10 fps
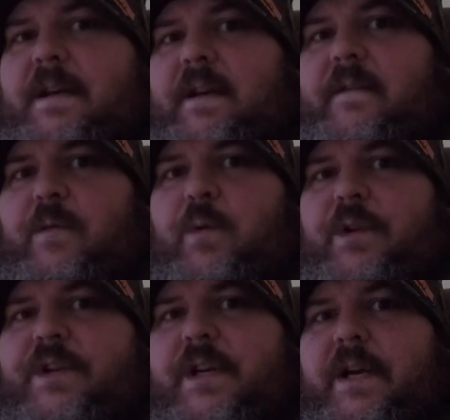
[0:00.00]
I've had
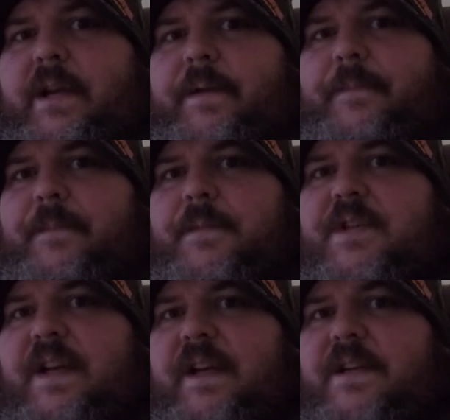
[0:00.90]
one jack
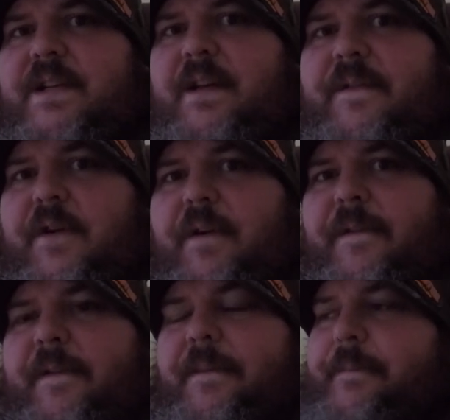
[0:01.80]
shake itself
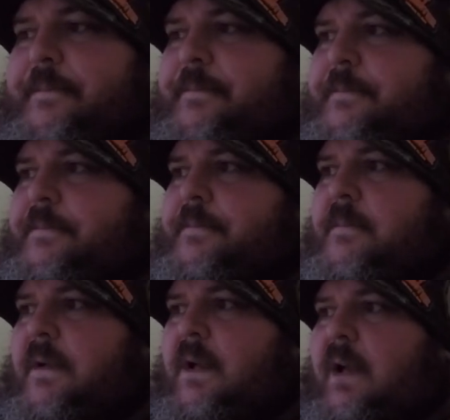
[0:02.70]
off
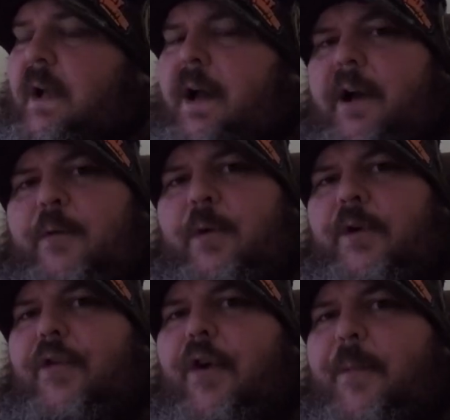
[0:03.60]
and
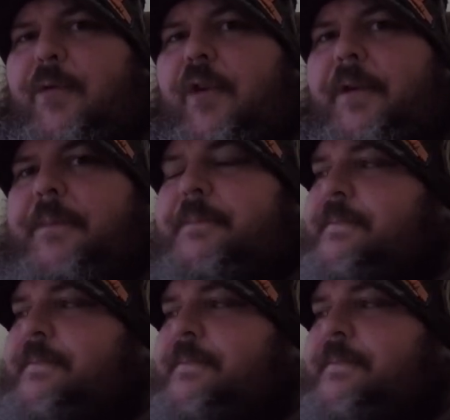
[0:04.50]
one drop run.